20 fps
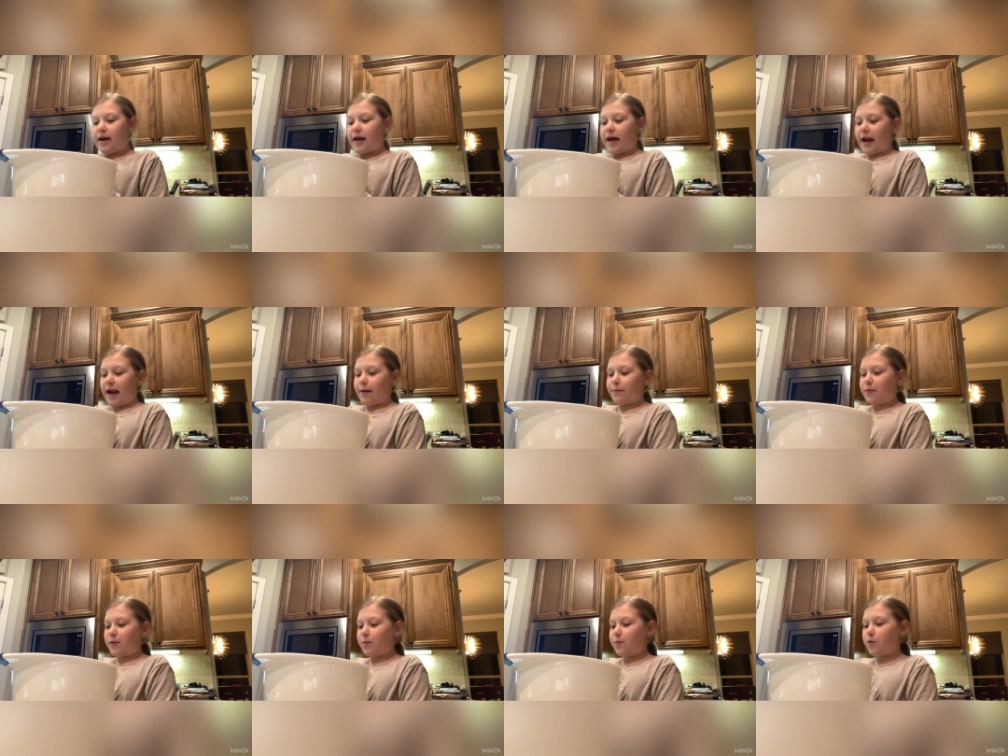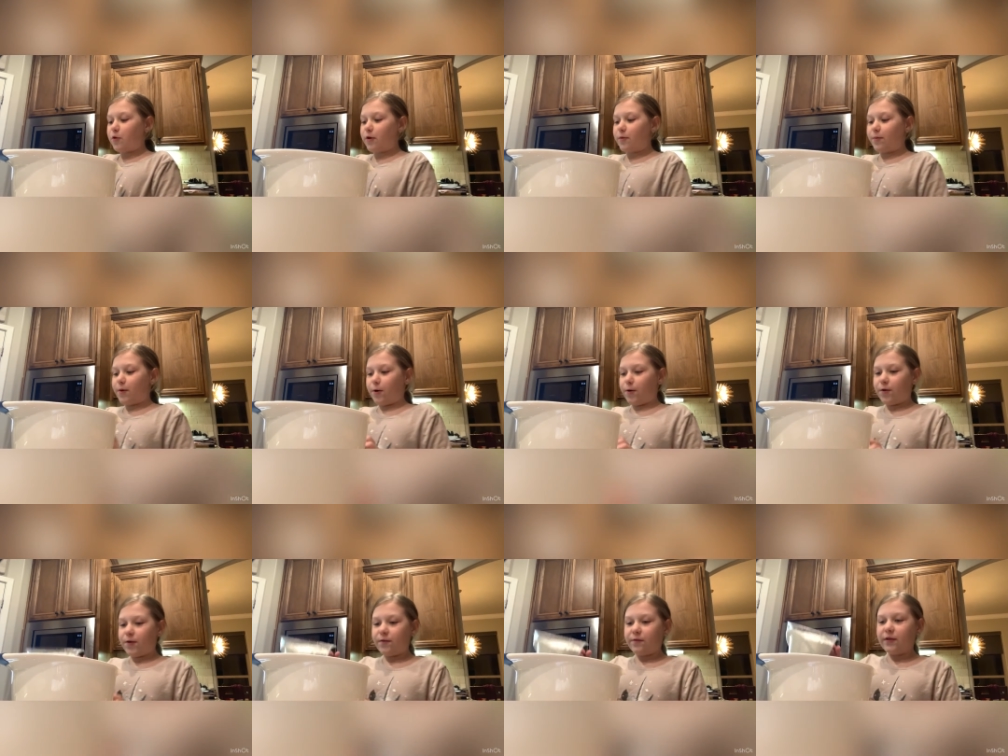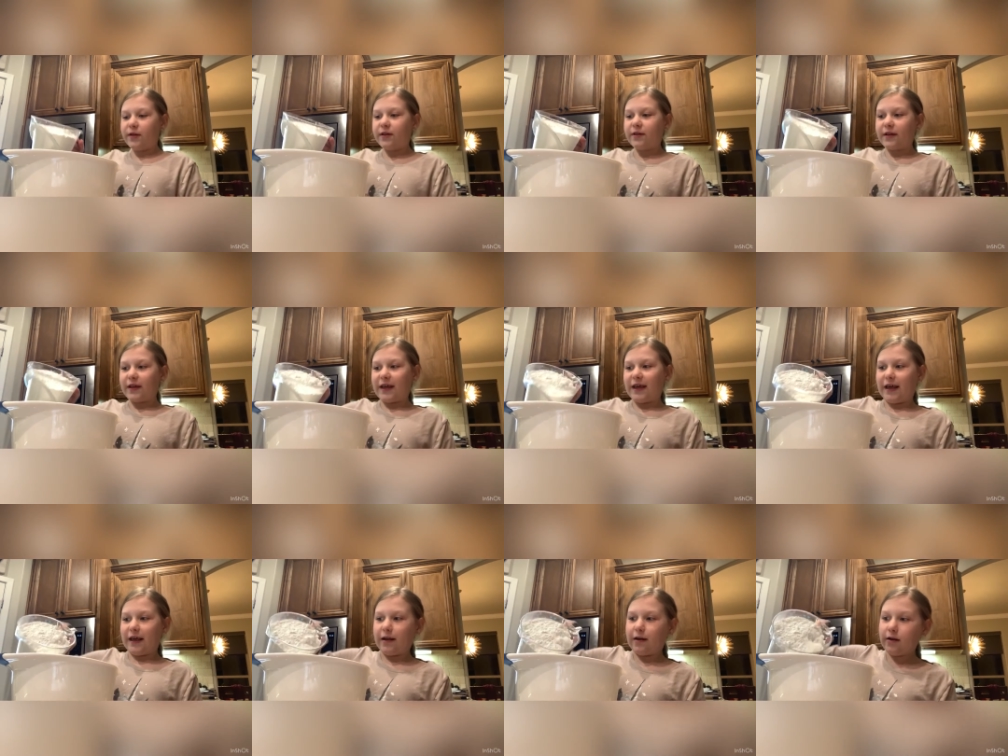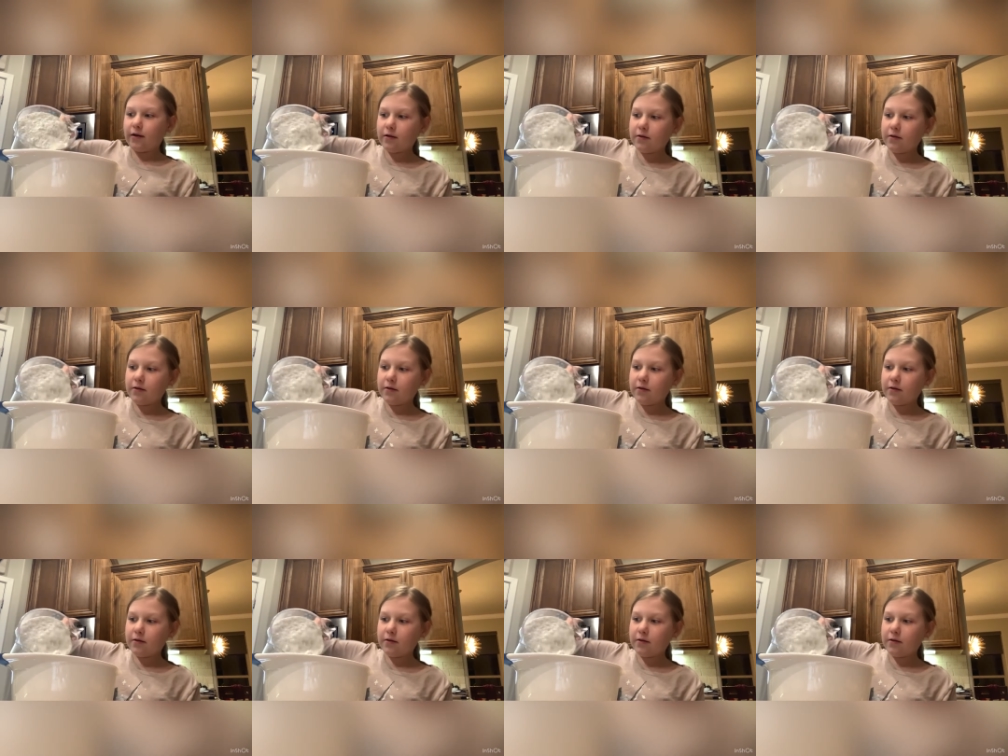and I'm gonna pour both of these in.